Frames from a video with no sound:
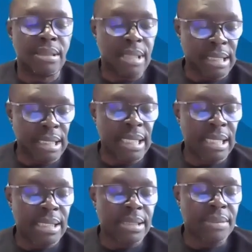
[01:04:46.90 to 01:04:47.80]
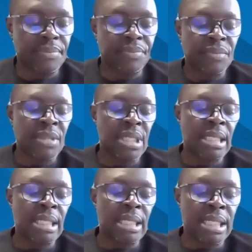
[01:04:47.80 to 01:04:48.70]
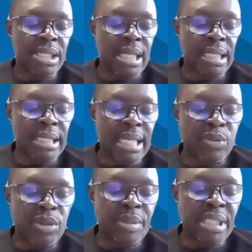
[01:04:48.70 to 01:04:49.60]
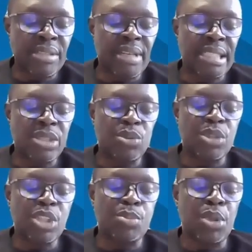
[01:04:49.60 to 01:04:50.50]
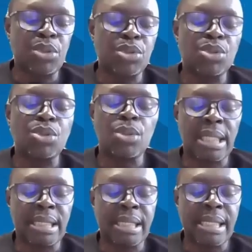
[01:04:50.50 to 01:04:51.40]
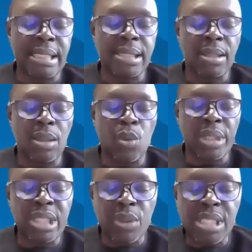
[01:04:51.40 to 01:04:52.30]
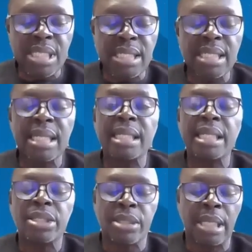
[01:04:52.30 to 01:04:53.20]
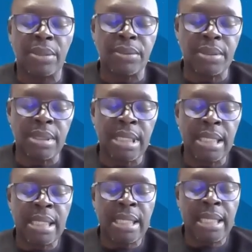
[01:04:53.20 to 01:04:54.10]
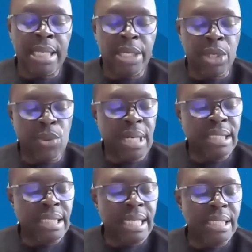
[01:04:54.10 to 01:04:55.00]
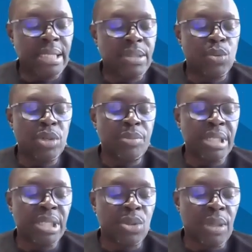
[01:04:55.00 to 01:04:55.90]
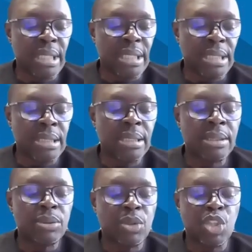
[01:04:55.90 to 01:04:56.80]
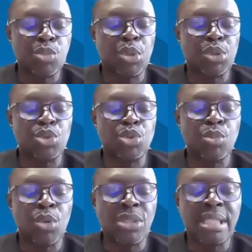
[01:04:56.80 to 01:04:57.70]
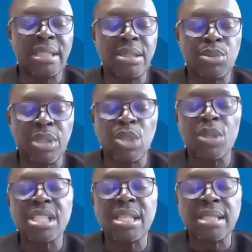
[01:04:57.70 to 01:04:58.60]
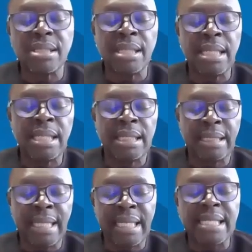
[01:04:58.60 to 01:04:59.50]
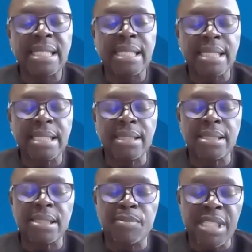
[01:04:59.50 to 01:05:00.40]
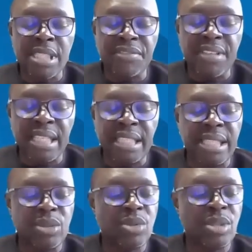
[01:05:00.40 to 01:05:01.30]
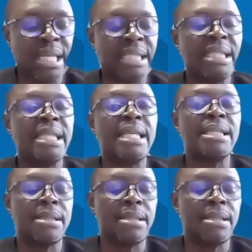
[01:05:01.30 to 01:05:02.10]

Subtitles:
candidate. Each candidate will be invited to respond to at least one question in each round, and no candidate will be required to respond to more than three questions directed specifically to the candidate